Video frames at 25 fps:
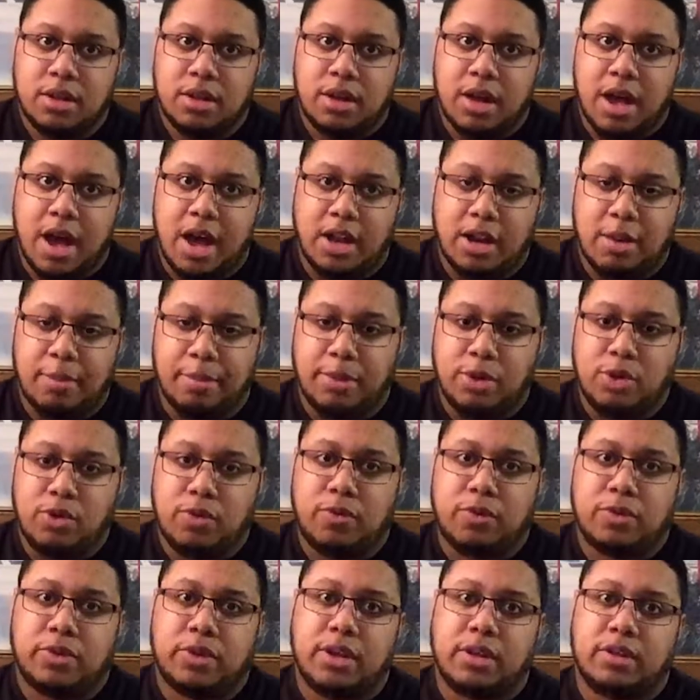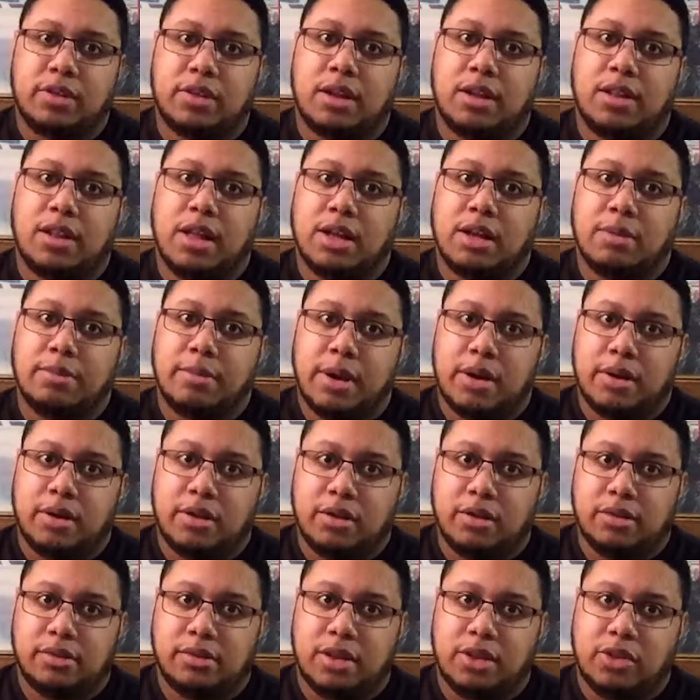And the beautiful thing that I like about it
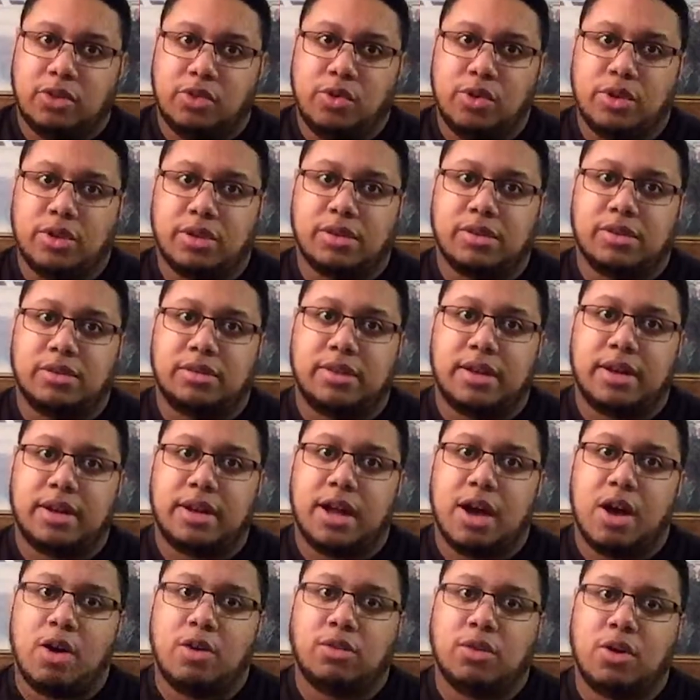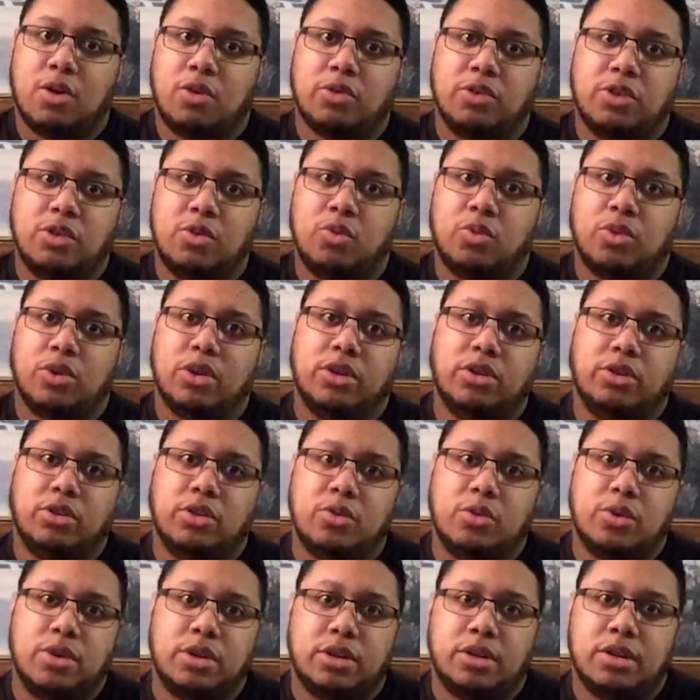is that you can set how long you want to
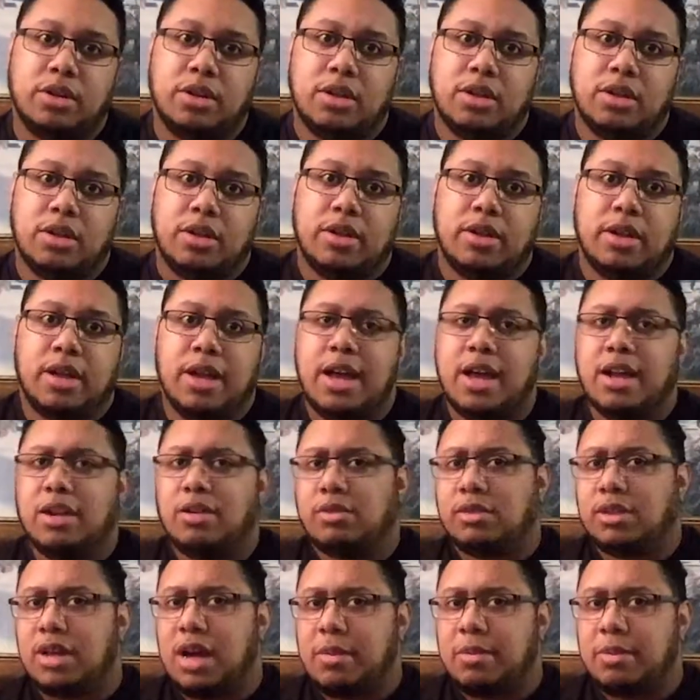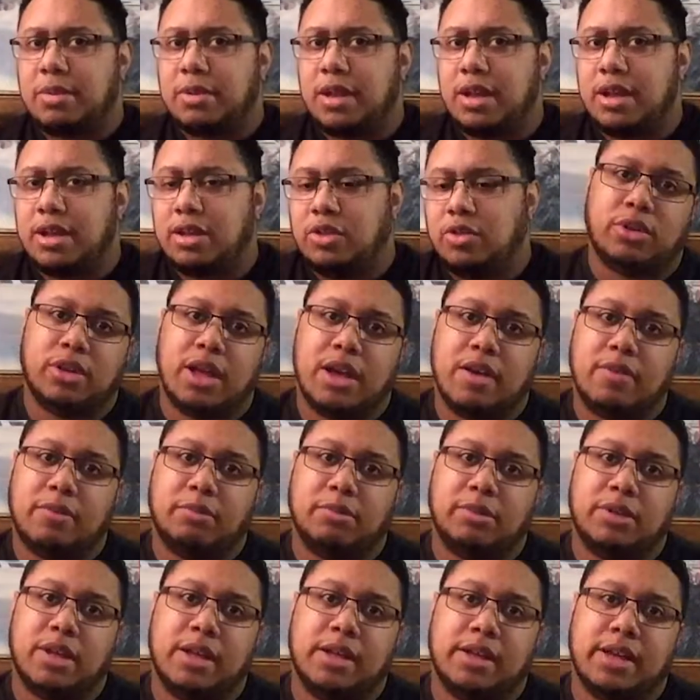do it. And on top of that, you have them
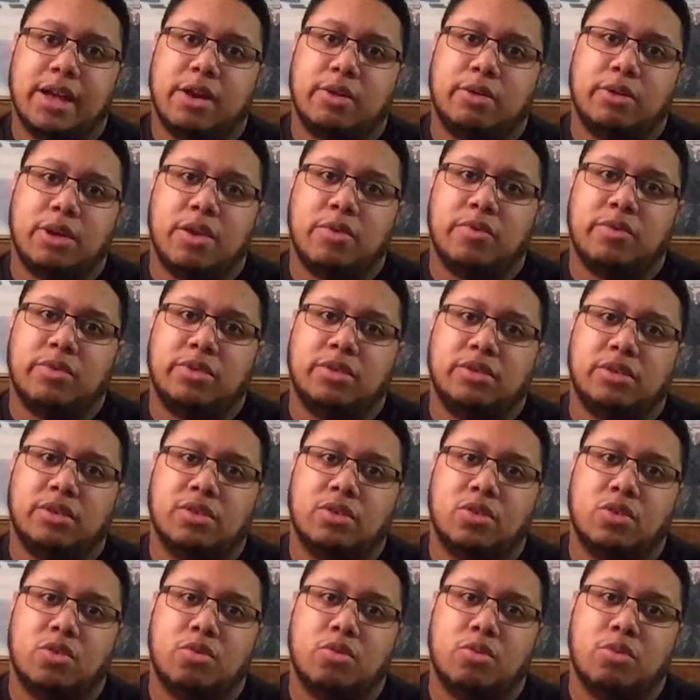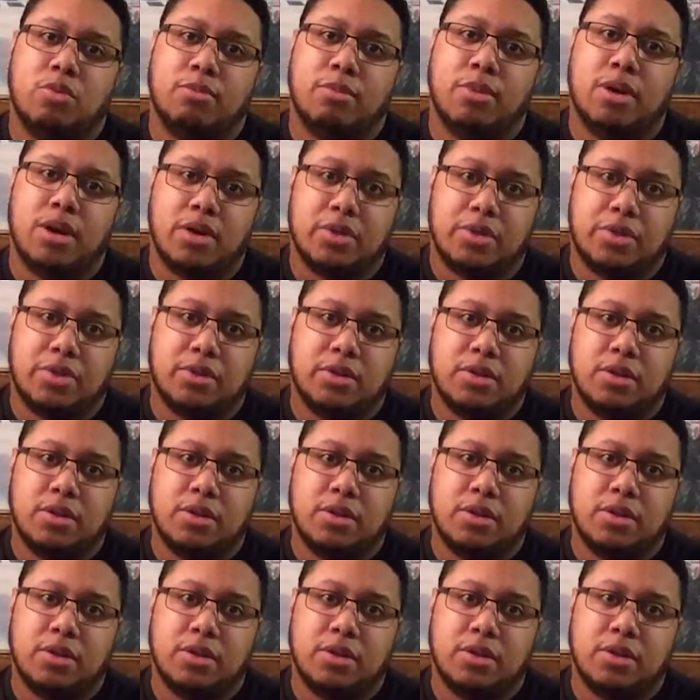take out every single month.